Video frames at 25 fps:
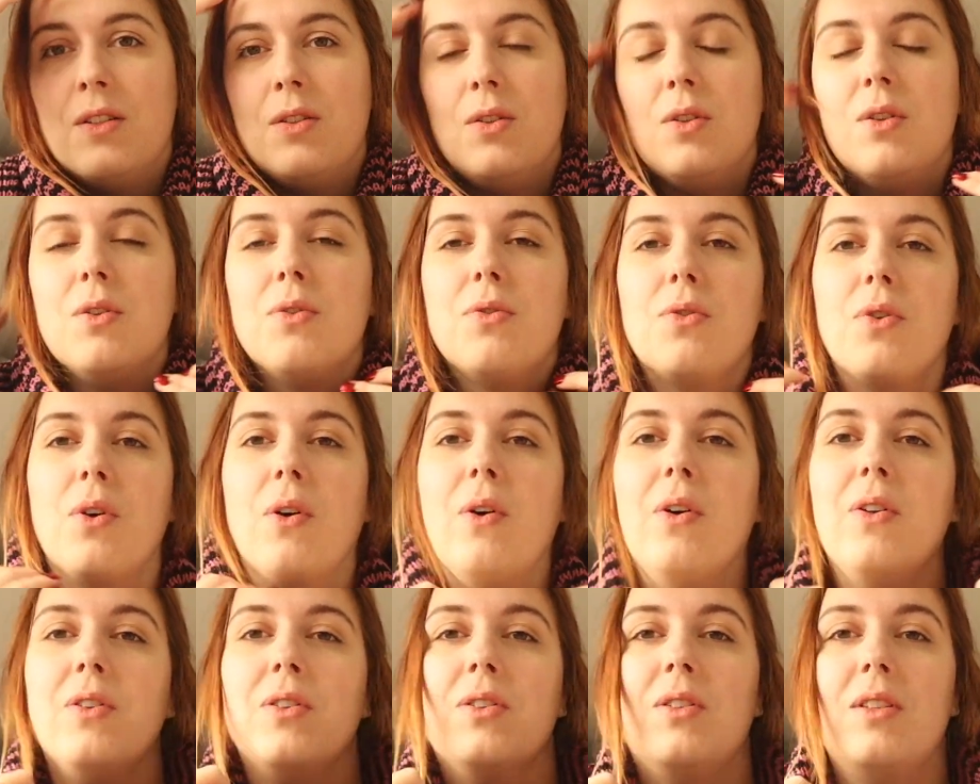to the
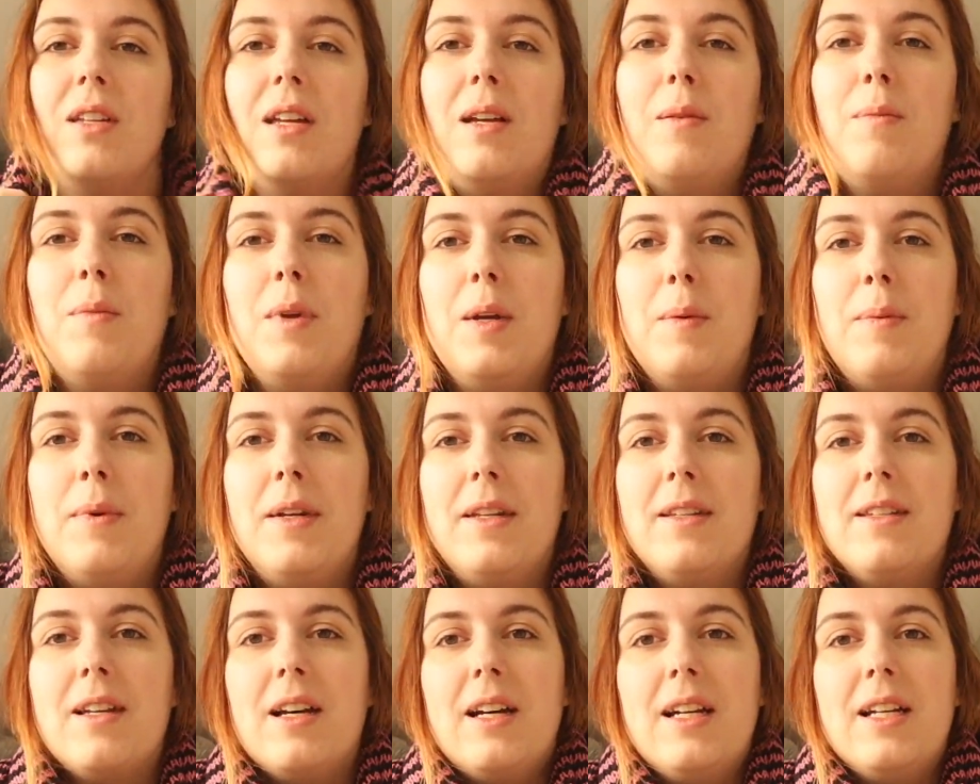front and
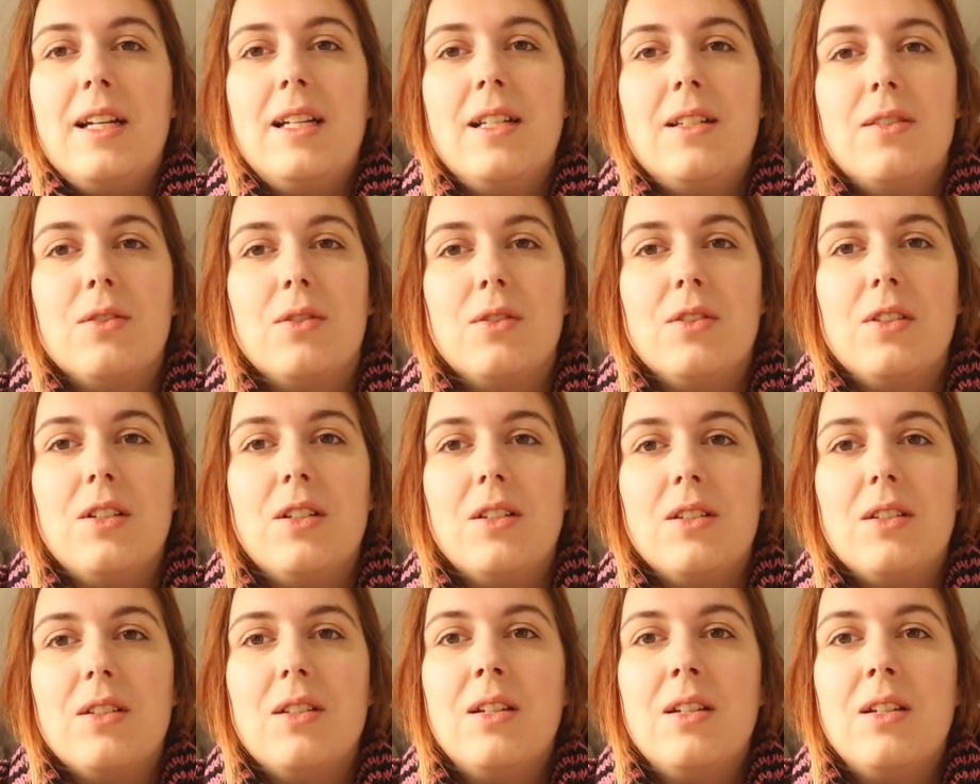maybe tie it or not.